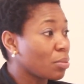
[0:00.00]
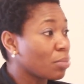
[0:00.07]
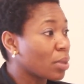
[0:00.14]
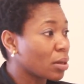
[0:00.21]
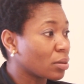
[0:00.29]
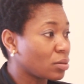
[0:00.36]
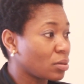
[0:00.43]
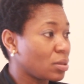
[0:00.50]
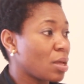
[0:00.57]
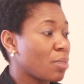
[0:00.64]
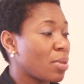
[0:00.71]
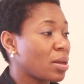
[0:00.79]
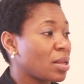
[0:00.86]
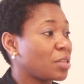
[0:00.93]
email to
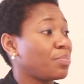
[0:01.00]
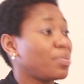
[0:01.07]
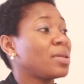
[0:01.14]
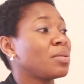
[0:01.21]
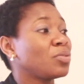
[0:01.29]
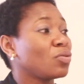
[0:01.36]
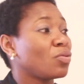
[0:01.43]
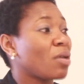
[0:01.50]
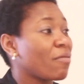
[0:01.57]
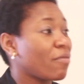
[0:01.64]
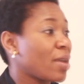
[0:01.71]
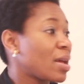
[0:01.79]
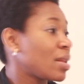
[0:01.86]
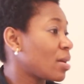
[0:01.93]
them and expect them to go
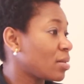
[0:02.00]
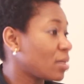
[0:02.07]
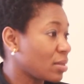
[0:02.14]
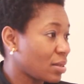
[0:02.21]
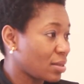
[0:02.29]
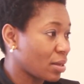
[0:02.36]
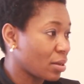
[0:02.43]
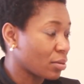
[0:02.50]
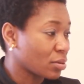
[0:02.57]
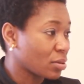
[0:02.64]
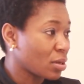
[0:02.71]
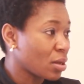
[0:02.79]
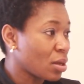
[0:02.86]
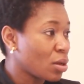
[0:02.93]
and find out the
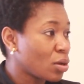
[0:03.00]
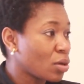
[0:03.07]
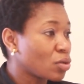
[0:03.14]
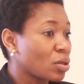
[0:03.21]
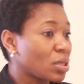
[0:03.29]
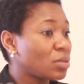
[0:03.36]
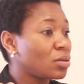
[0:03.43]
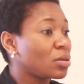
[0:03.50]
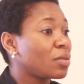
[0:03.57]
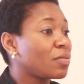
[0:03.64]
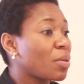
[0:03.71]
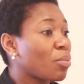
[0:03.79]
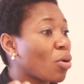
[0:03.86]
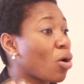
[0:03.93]
details. So you need to
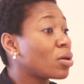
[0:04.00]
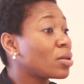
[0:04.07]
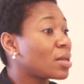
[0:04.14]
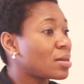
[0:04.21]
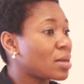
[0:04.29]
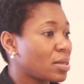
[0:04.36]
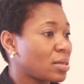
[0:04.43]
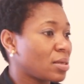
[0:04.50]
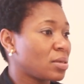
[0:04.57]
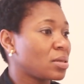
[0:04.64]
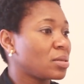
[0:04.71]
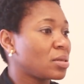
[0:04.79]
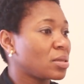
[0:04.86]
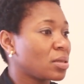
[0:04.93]
give them all the
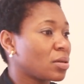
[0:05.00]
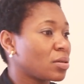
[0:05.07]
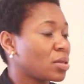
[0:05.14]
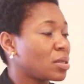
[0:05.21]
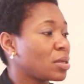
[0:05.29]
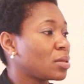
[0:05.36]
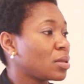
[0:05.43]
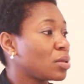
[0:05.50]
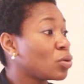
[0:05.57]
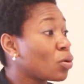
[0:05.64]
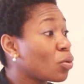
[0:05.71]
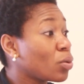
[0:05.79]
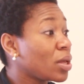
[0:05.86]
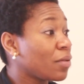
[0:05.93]
necessary details that they
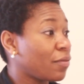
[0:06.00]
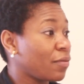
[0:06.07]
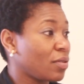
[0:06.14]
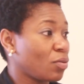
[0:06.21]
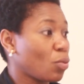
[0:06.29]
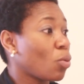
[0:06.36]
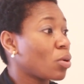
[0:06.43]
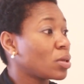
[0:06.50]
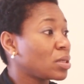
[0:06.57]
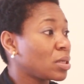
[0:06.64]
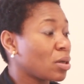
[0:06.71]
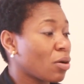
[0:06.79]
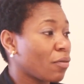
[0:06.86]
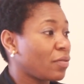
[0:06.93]
know if it's
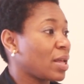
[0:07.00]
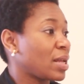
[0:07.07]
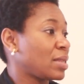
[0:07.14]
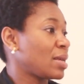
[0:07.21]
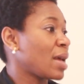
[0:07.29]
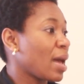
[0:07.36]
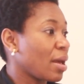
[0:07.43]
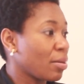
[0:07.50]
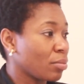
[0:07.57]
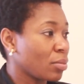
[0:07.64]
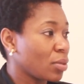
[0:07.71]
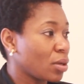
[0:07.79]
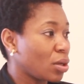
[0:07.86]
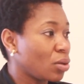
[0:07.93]
worthy of their
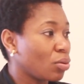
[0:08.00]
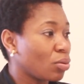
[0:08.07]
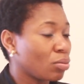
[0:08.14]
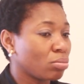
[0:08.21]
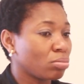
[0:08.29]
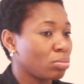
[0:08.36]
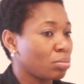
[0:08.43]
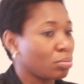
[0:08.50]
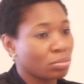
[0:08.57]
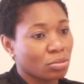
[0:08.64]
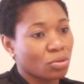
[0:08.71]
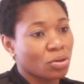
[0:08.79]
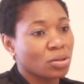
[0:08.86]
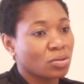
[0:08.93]
time,
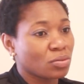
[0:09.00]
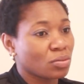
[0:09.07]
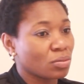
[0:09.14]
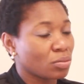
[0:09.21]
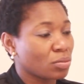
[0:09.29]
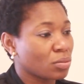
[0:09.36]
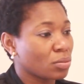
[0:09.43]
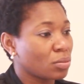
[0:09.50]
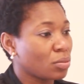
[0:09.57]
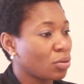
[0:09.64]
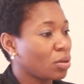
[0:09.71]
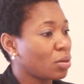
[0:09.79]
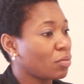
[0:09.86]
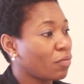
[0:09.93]
going to
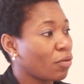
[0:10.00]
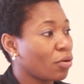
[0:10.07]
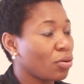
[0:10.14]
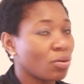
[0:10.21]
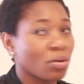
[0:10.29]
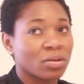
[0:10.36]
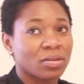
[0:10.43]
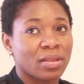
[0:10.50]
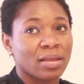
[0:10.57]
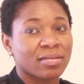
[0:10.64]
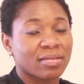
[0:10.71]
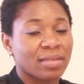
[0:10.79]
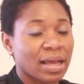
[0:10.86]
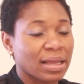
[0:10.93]
look for you or
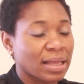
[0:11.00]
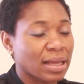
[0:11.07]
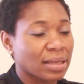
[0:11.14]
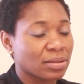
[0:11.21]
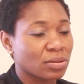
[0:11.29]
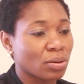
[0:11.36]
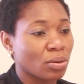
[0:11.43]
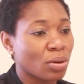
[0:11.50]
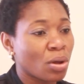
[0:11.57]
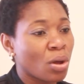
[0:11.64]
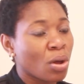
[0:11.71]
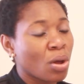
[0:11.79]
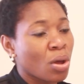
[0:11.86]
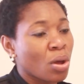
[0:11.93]
things like that. So